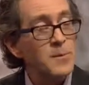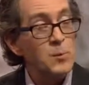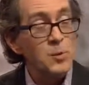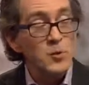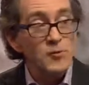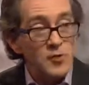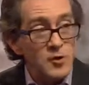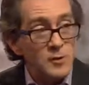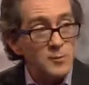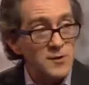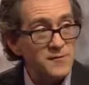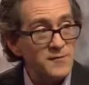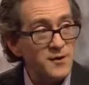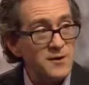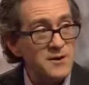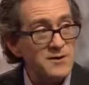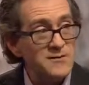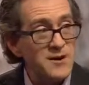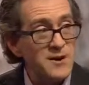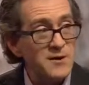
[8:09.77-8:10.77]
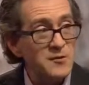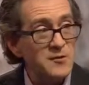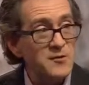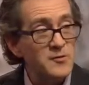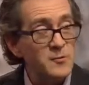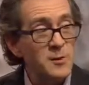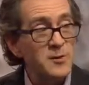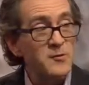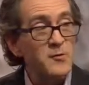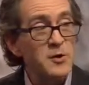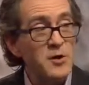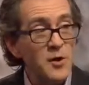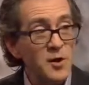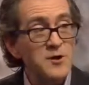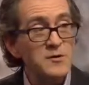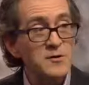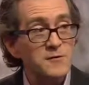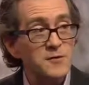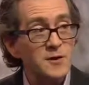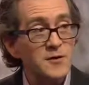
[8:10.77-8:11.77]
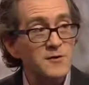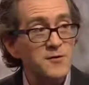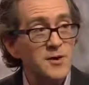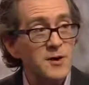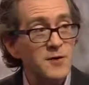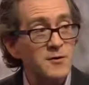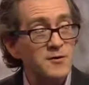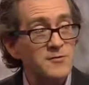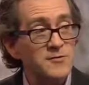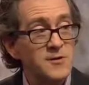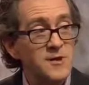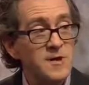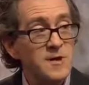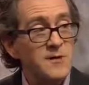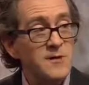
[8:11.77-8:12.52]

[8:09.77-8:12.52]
We shouldn't be funding terrorists, but if we're going to fund terrorists,